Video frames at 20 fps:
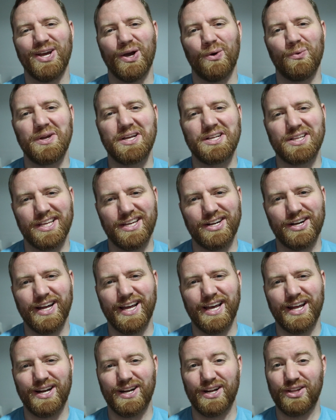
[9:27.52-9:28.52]
A week later, I
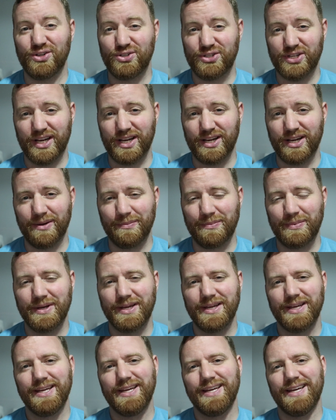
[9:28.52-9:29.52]
had another checkup,
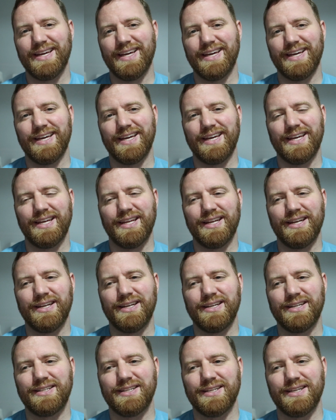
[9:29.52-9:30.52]

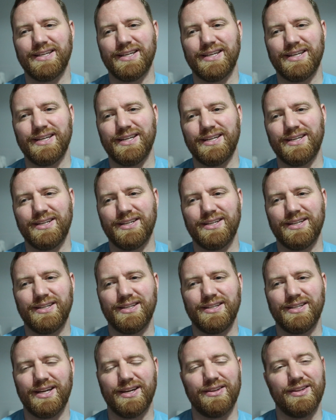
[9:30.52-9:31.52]
and
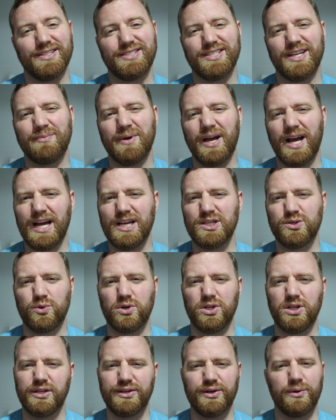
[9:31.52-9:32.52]
yeah, they said my eyes
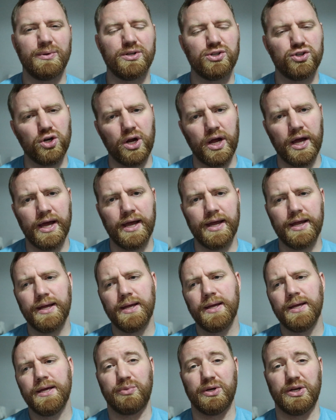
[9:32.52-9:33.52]
were a little bit dry,
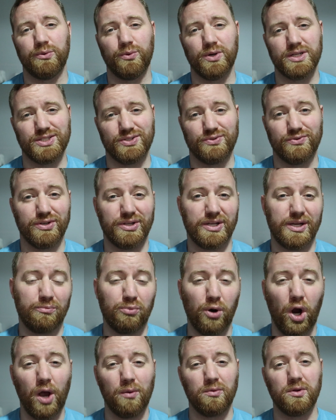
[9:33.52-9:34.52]
but it wasn't really a
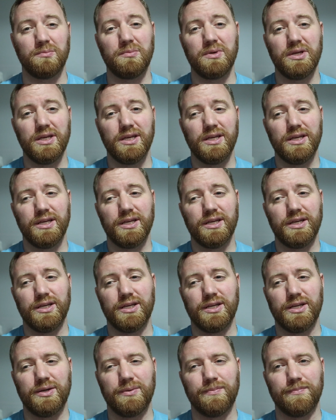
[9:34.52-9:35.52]
problem.
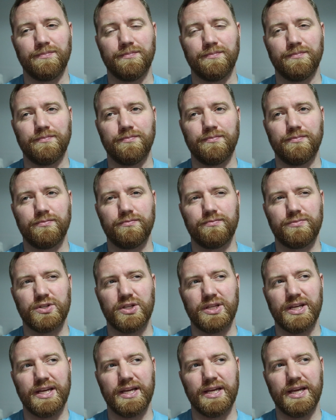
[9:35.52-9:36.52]

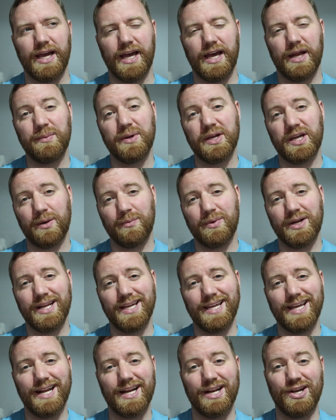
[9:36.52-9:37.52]
So they had me come in
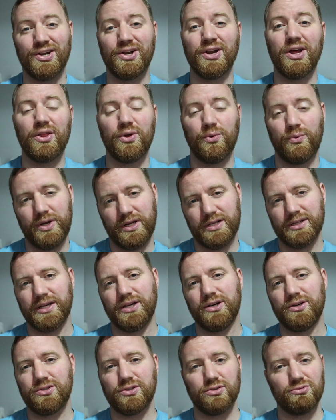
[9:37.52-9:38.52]
again another week
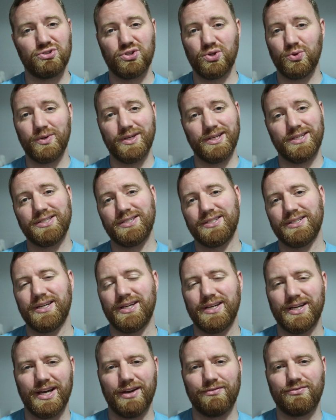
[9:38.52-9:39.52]
later, so 2 weeks
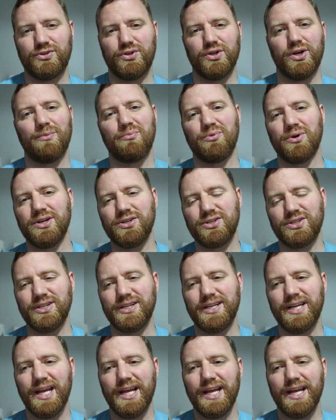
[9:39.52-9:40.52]
after the
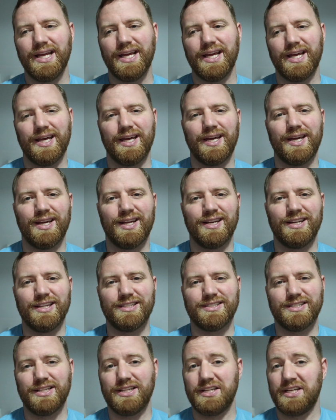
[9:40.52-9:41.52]
operation, and they
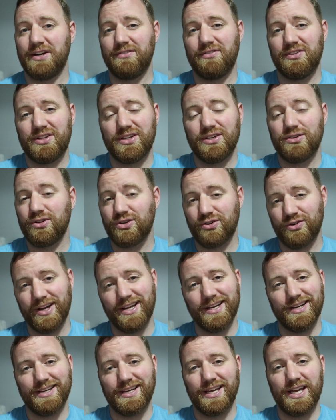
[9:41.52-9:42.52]
said that everything looked
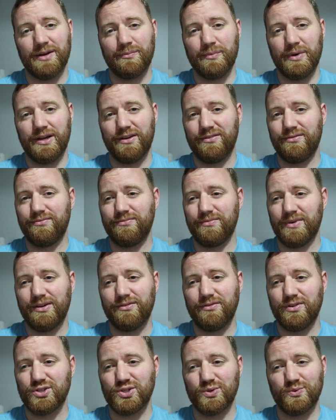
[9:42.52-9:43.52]
great. Again, my
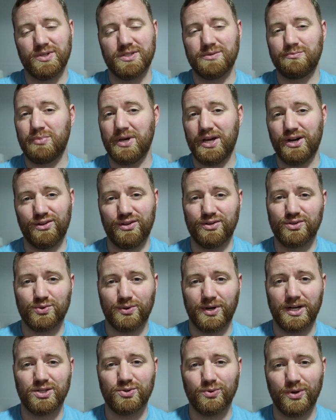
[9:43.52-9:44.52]
vision was better than
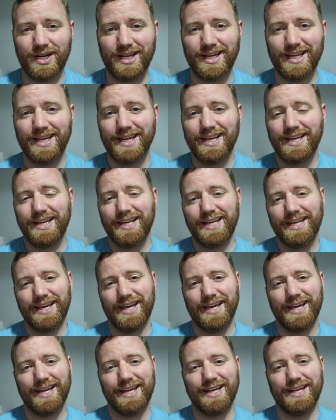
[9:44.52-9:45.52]
20/20,
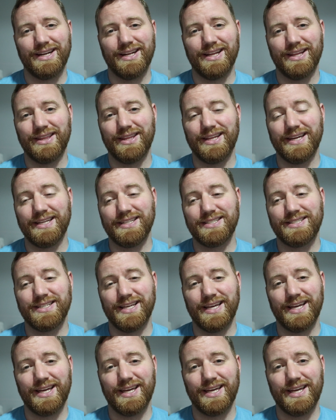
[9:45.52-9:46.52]
and they
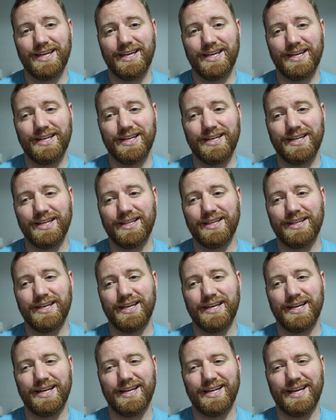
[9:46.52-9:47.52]
said
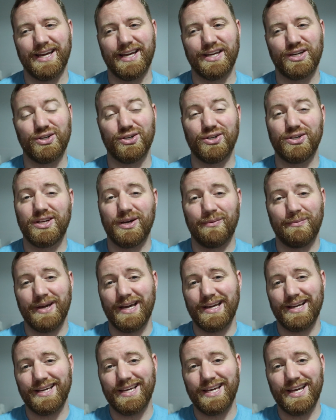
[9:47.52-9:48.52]
that I could come
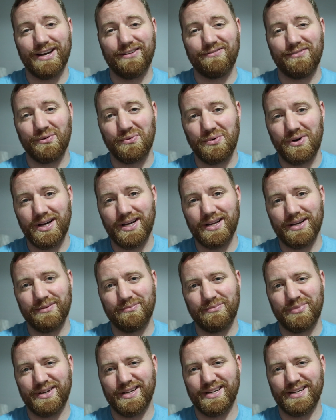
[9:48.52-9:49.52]
back again if I
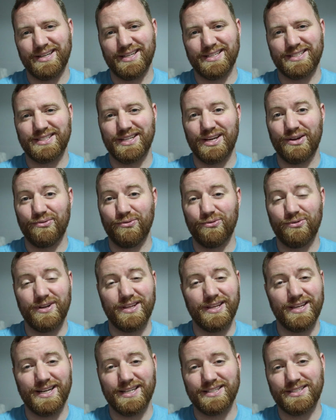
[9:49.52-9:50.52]
want, but it's not
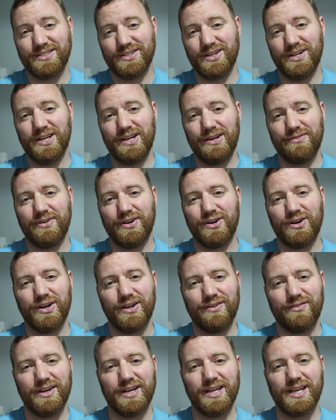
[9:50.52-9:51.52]
really necessary if I don't
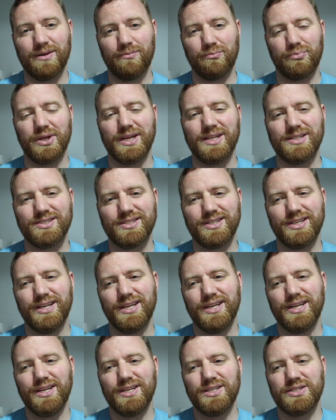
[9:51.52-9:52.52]
have any complaints.
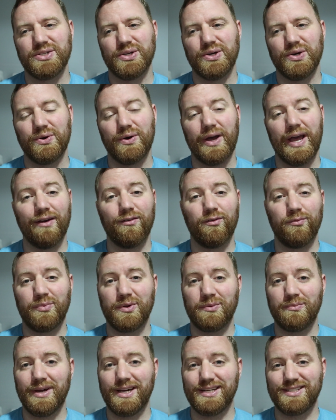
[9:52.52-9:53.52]
So I haven't
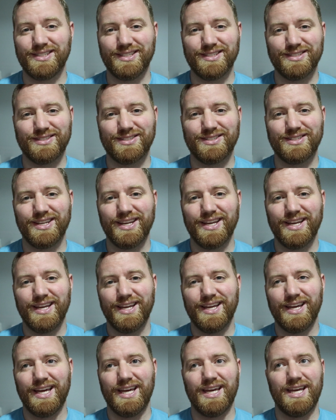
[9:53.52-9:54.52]
been back since.
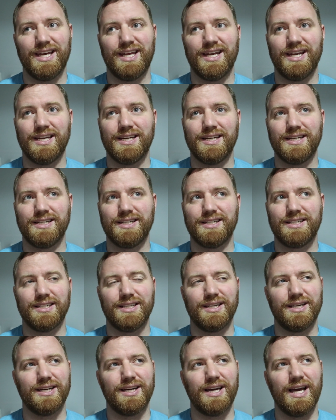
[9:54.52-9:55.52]
And
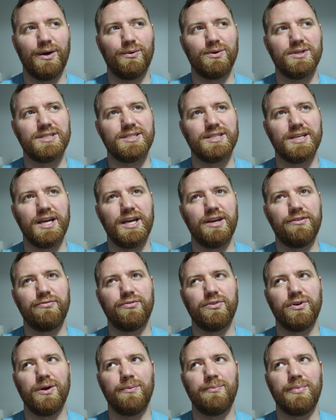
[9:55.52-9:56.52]
I would say
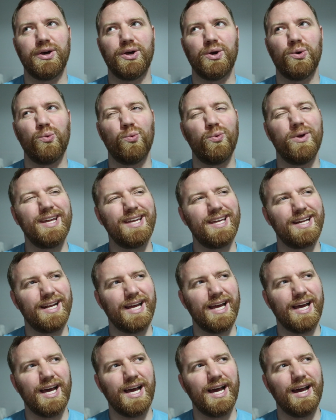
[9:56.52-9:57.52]
for about a week and a
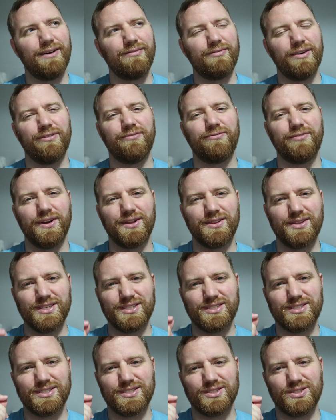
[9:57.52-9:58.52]
half, I felt
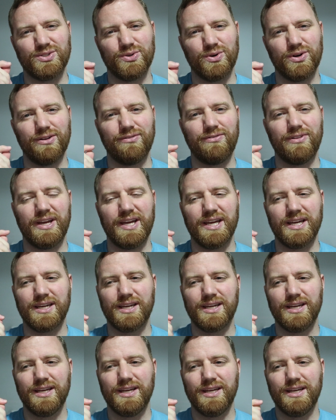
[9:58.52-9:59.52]
this sort of
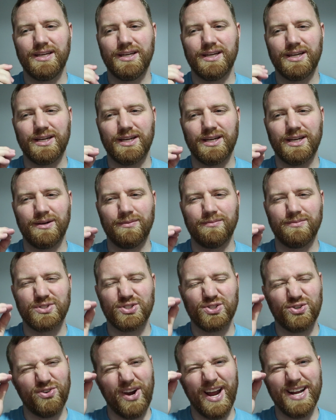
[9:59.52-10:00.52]
like
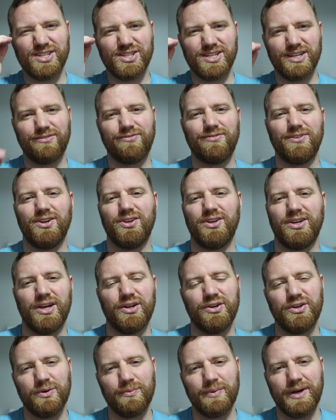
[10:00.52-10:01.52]
scratching feeling
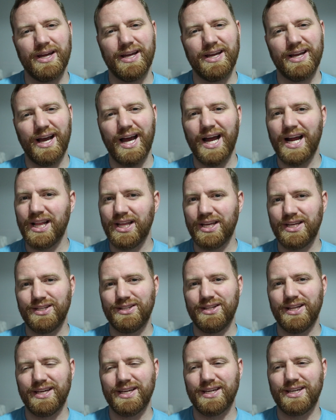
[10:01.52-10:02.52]
under my
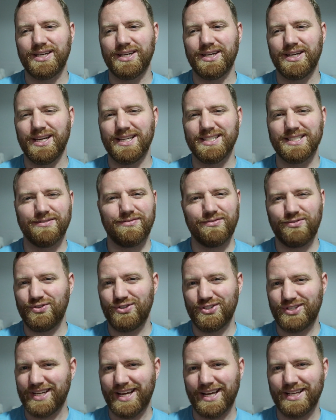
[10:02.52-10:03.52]
eyelid, like as if you
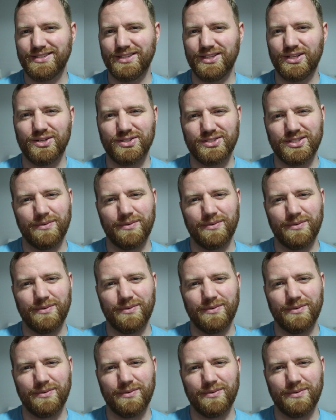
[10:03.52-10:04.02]
just had a little